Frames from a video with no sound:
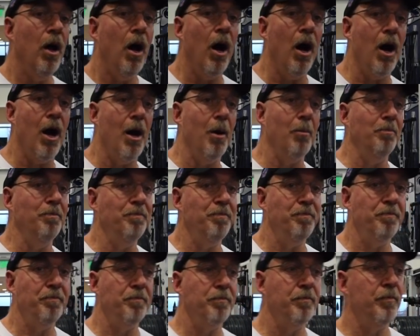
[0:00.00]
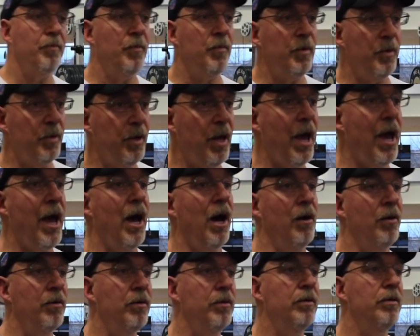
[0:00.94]
Kind of going opposite directions
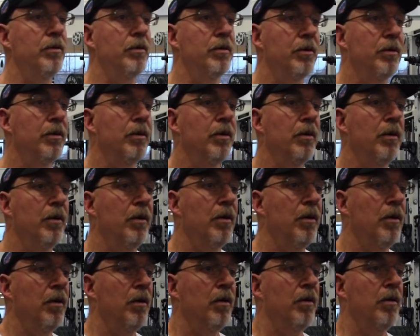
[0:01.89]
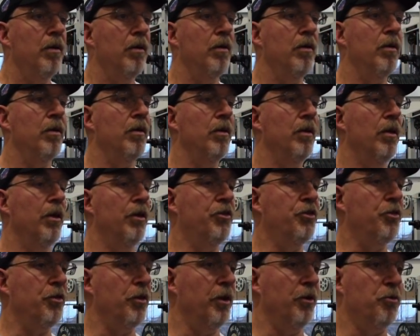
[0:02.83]
with their
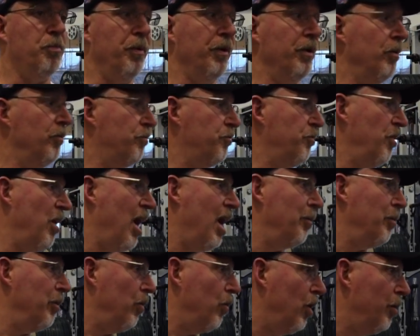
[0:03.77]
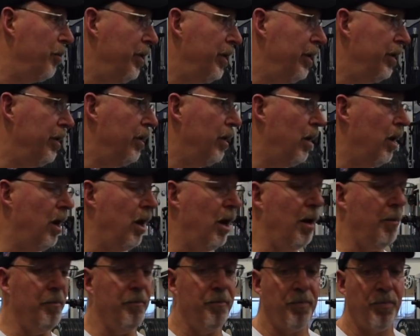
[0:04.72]
weight. It's been phenomenal.
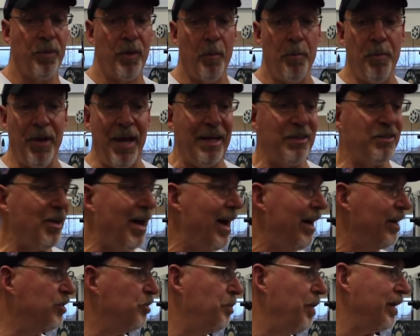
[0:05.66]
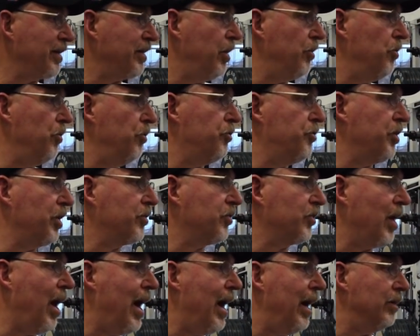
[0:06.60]
I expect that of these
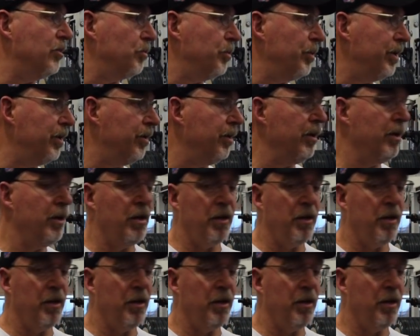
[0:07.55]
6 guys.